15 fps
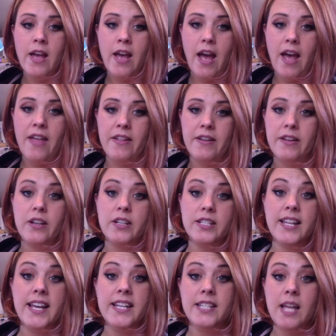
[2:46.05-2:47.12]
And because
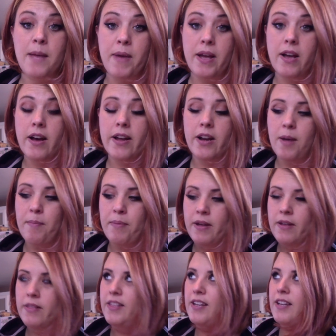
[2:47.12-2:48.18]
last time I cut up
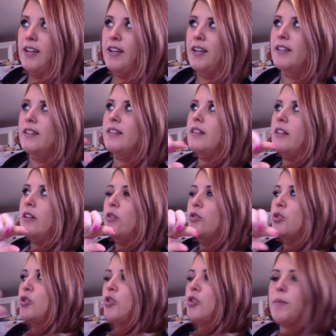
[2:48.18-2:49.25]
the little
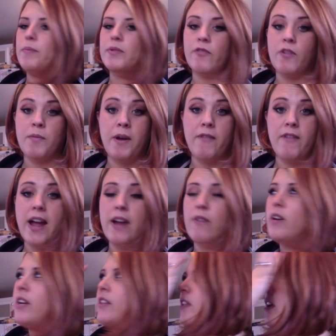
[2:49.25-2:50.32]
strips for my rag
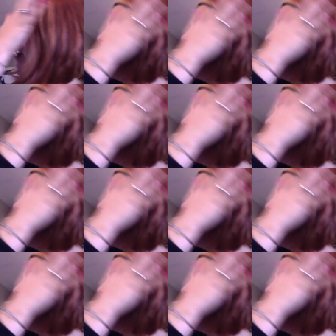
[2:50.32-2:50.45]
wreath,